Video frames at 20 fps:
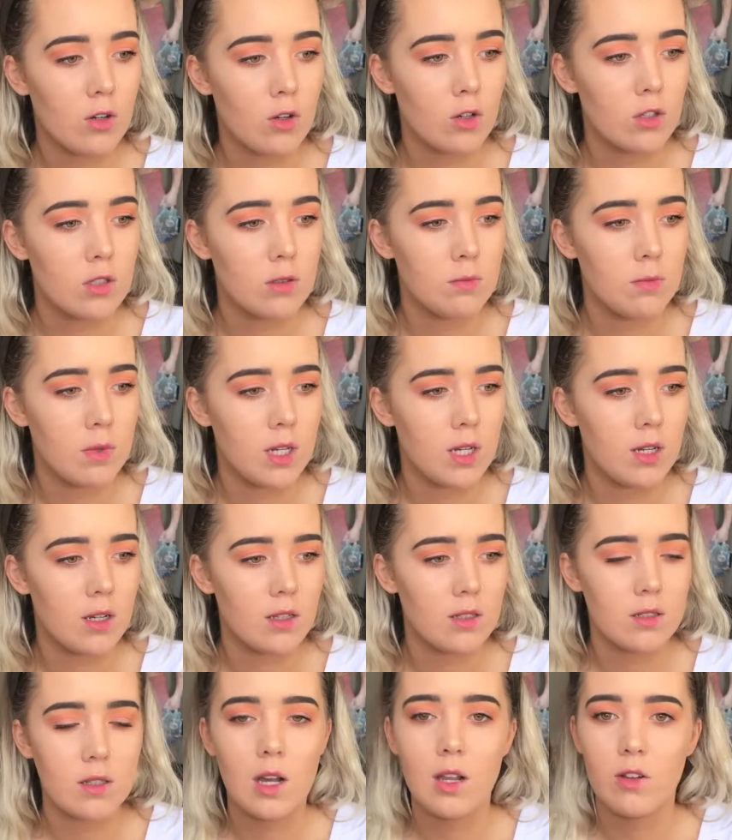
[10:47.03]

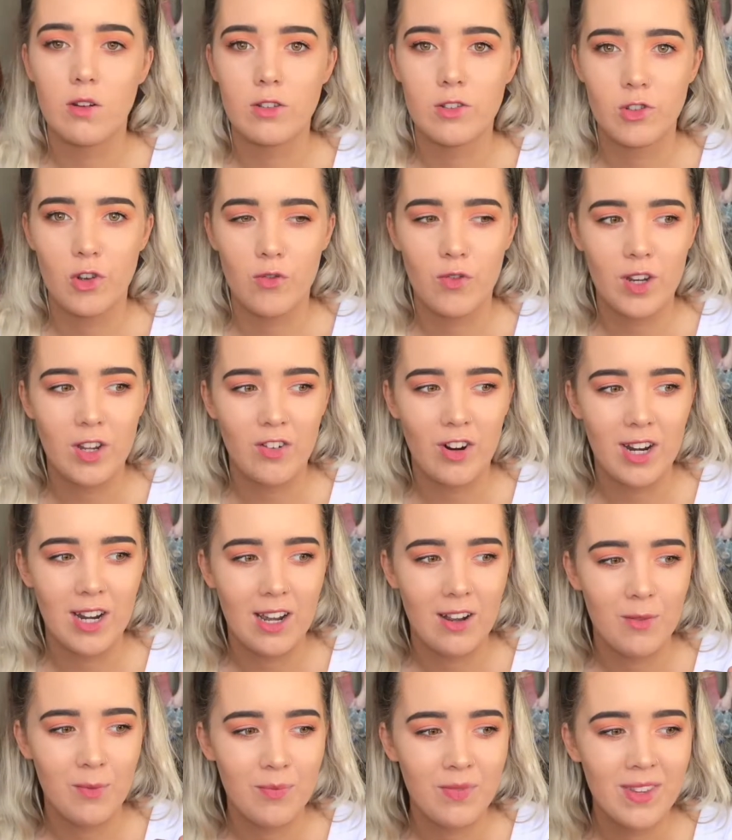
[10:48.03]
Cosmetics, I look so funny right
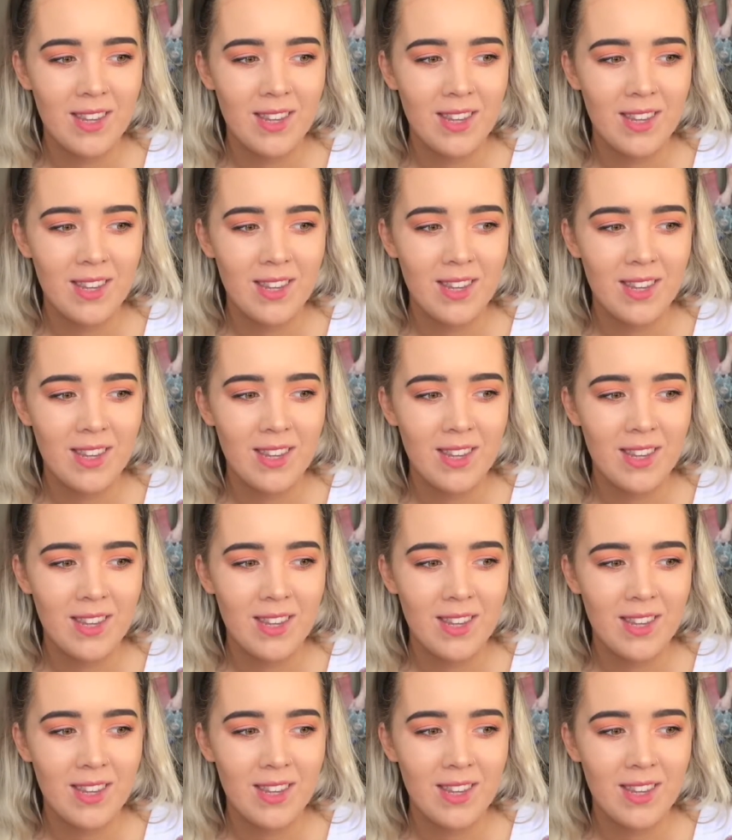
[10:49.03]
now,